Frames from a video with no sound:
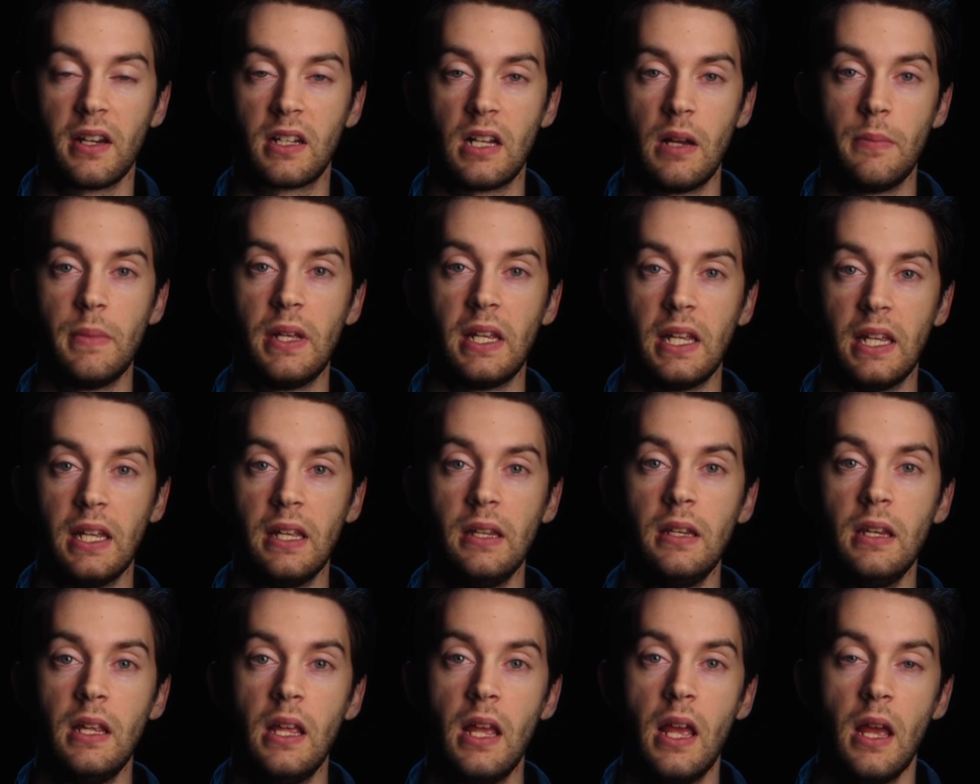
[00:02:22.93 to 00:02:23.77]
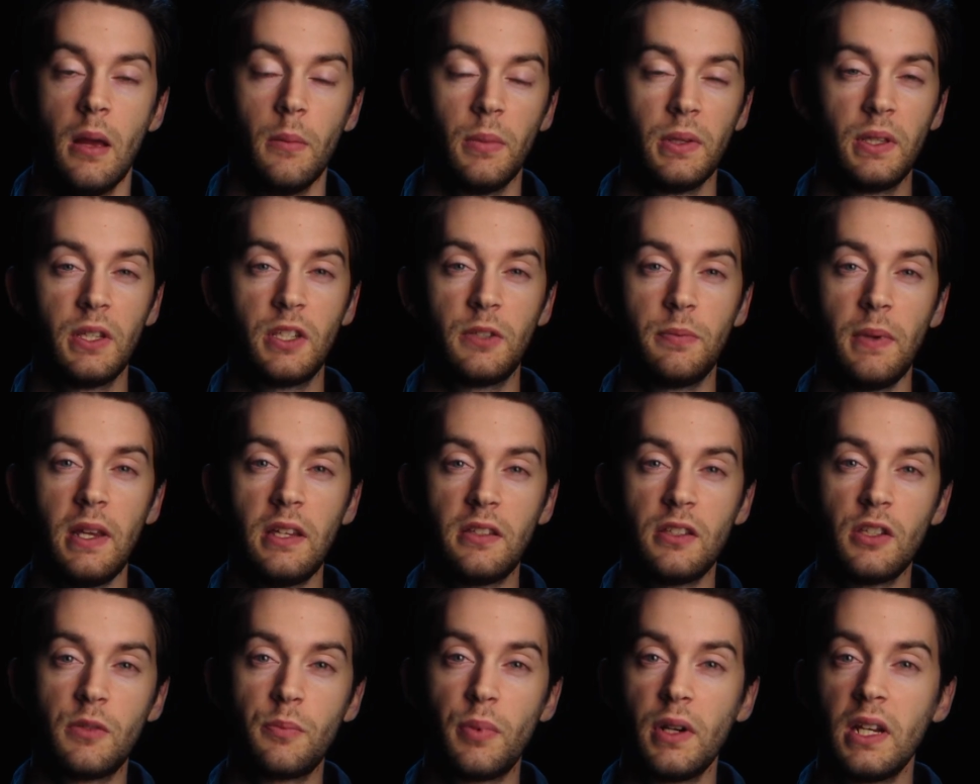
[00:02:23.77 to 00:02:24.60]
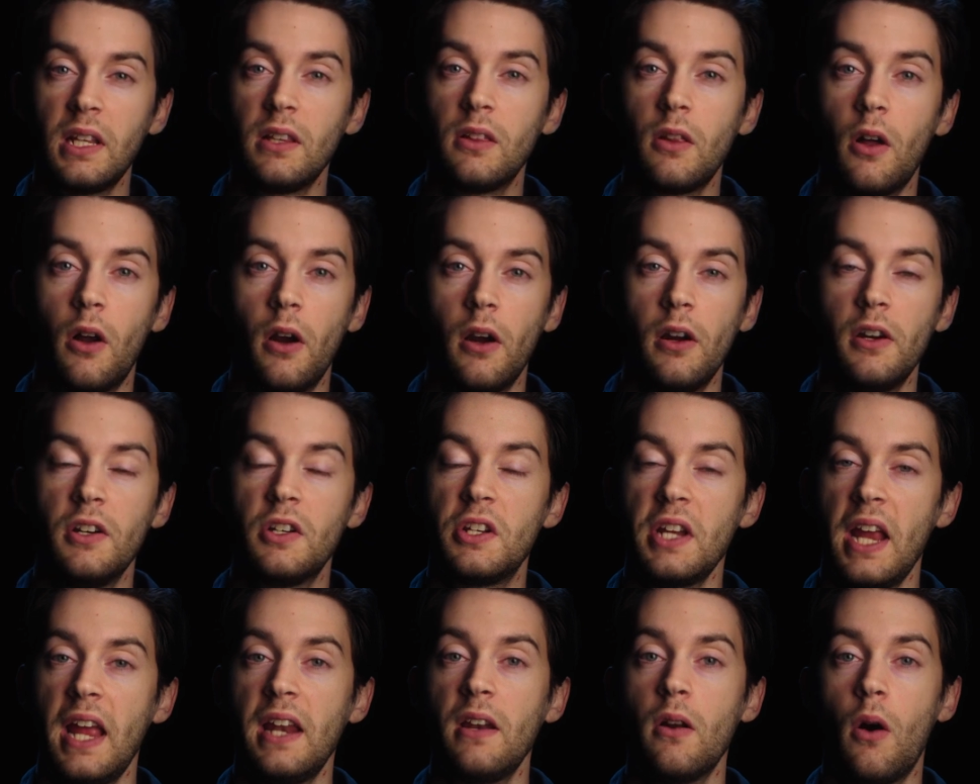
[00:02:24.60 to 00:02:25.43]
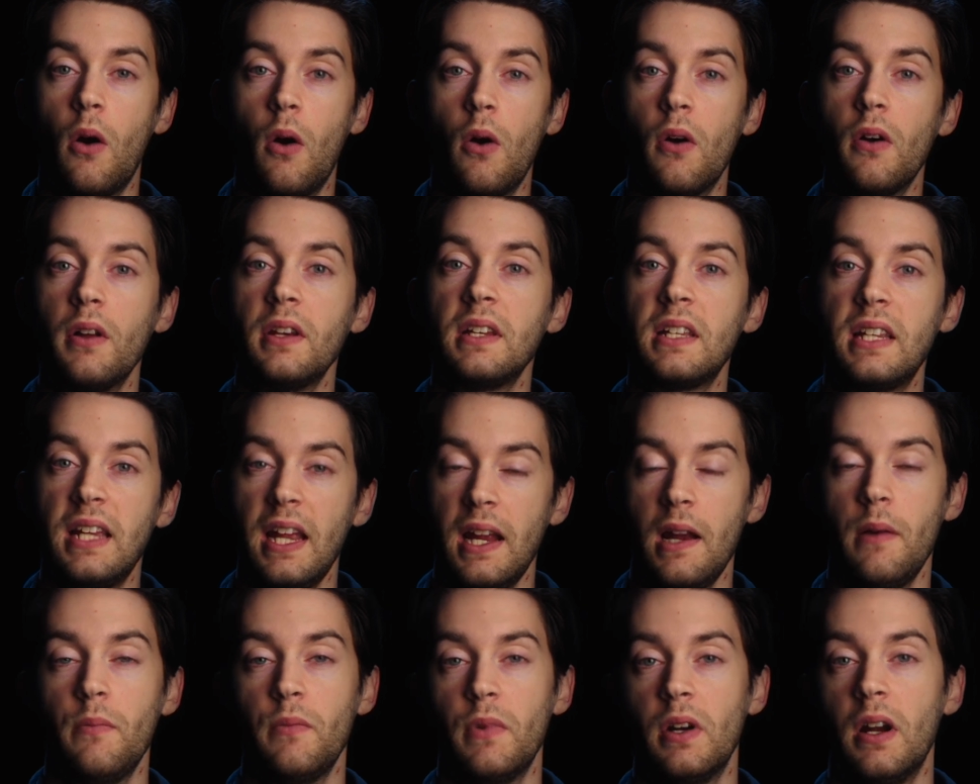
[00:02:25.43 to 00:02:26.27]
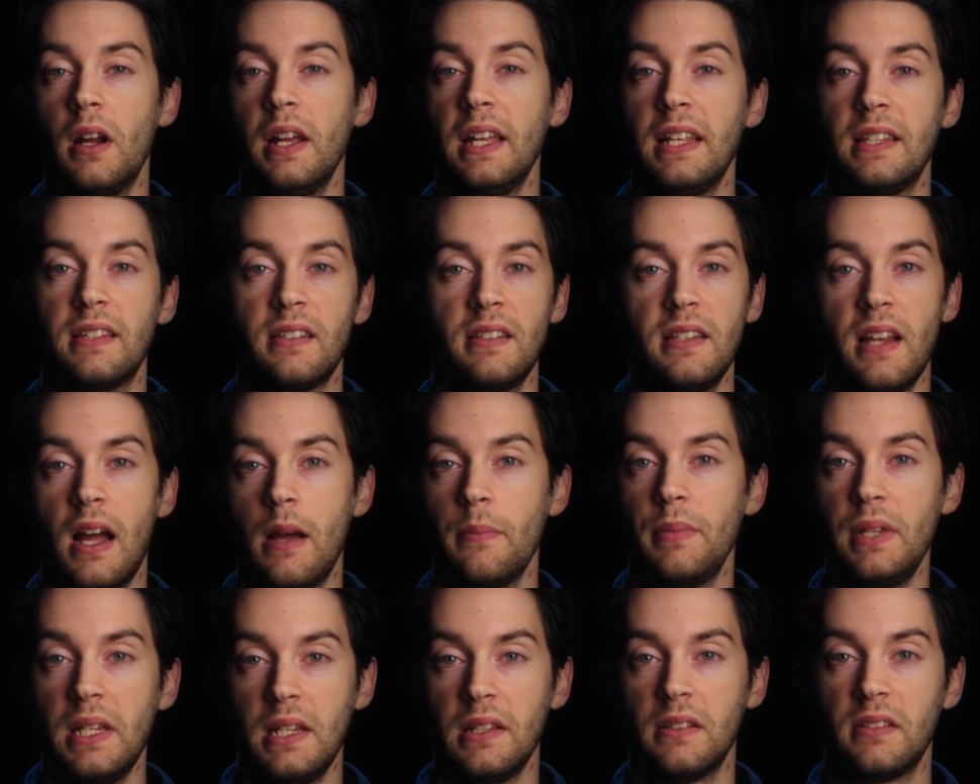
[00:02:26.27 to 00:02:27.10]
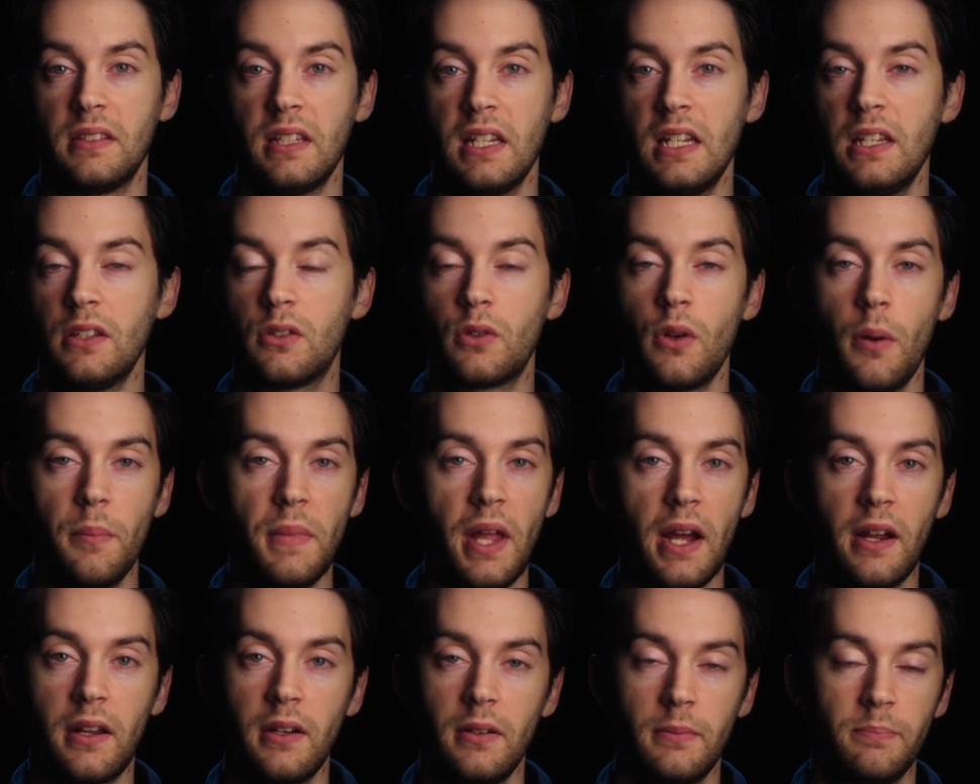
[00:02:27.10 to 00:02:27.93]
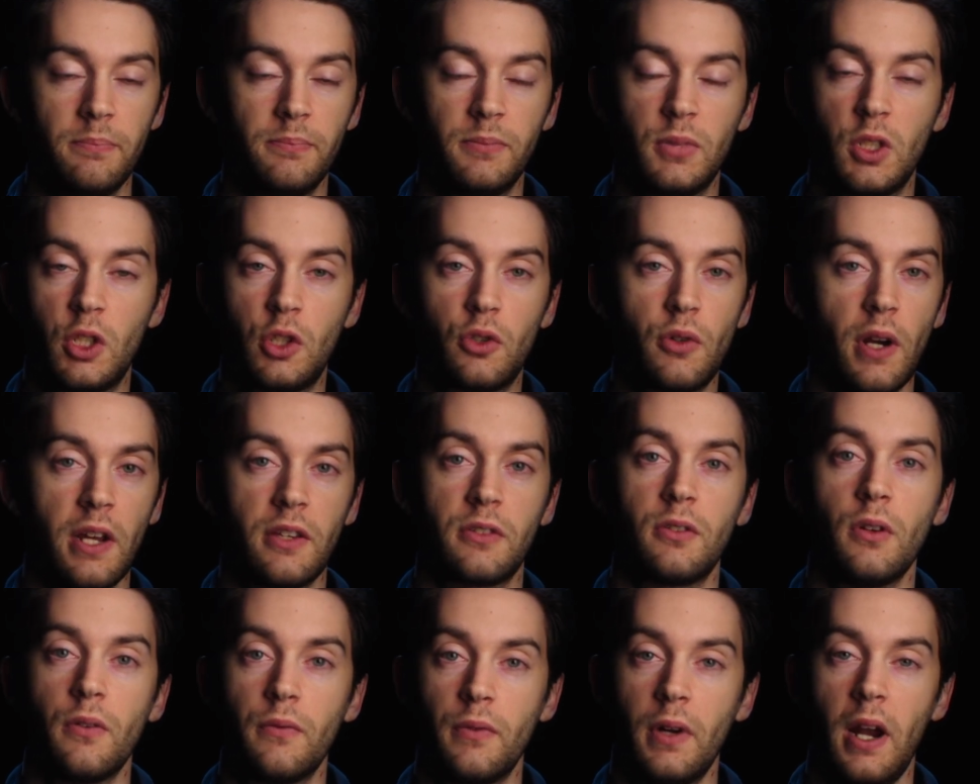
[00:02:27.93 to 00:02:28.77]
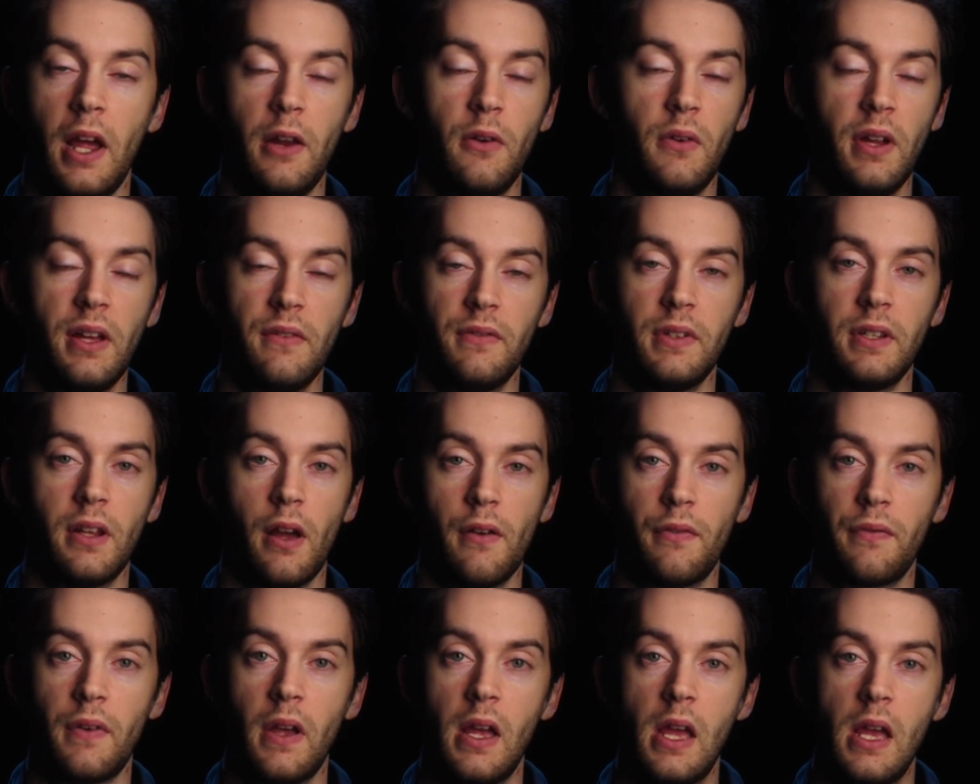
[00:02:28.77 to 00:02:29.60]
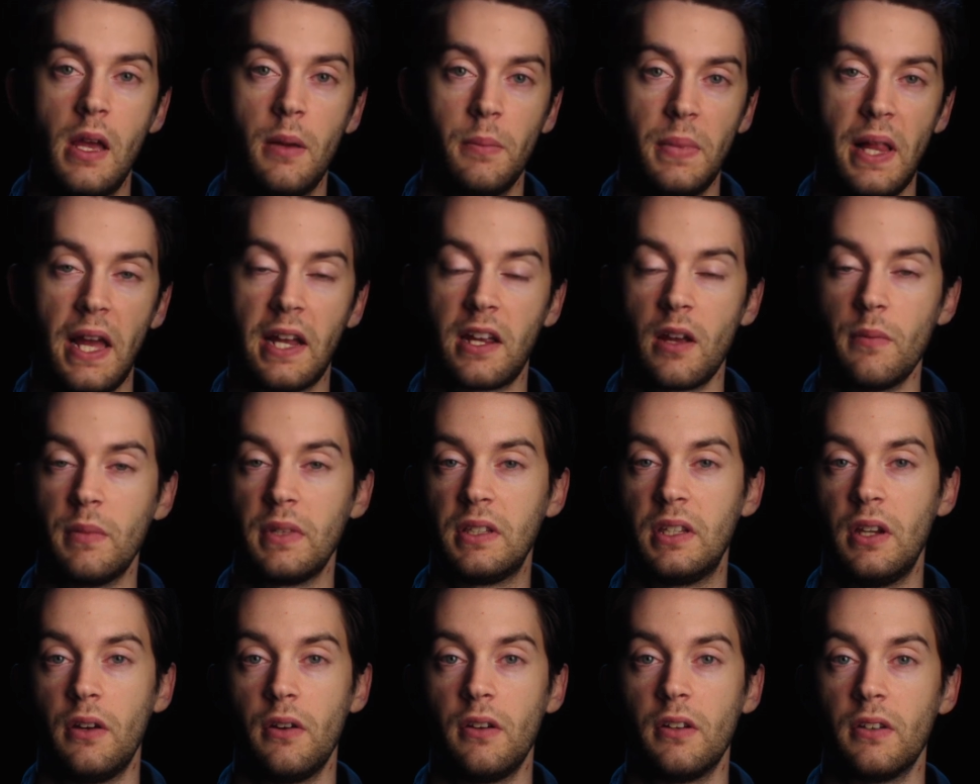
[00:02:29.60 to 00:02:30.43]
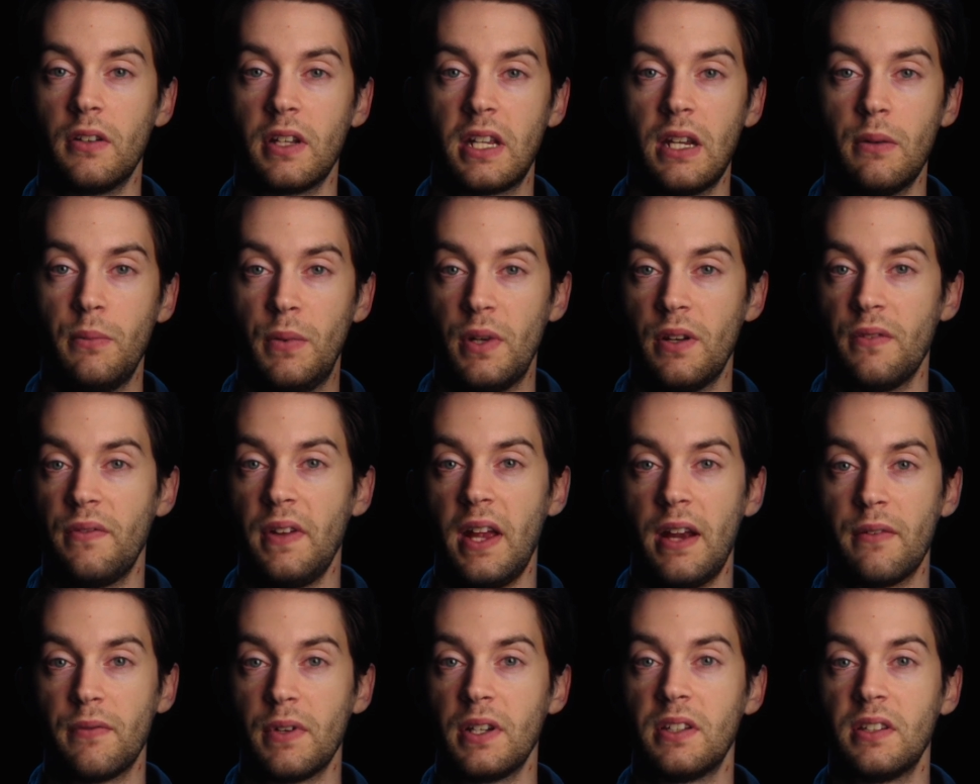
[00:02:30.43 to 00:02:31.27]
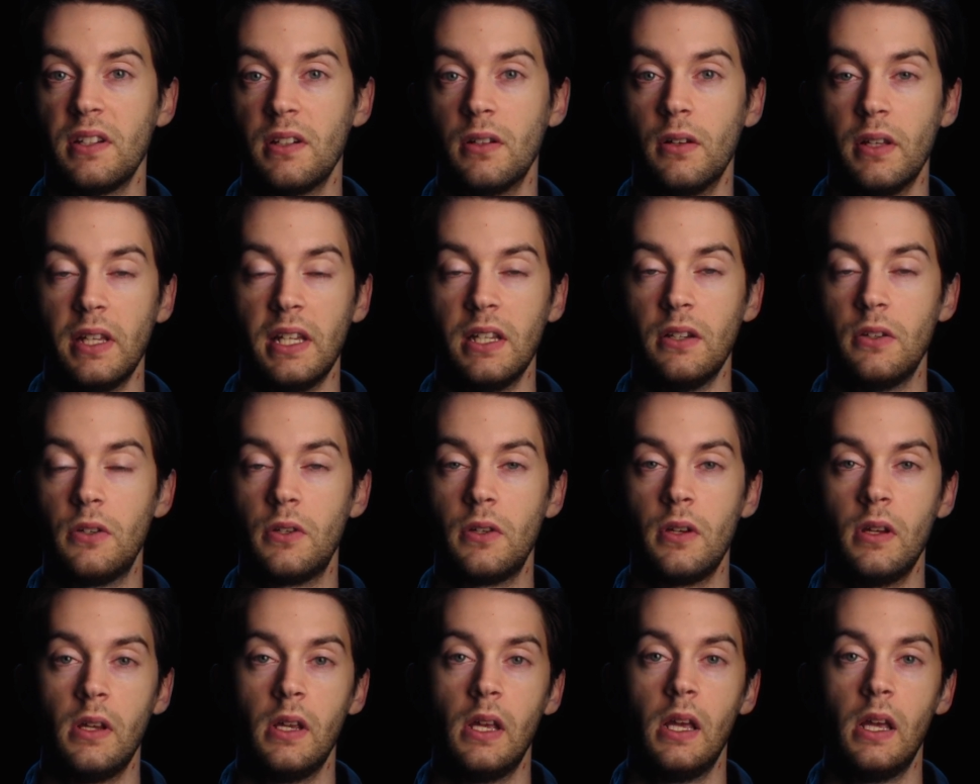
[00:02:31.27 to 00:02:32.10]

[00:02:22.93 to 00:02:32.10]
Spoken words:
of coming in, but the space is pretty large, and on camera it's not being seen, so I'm not gonna stress over it. I don't have enough blackout material to get rid of every single inch.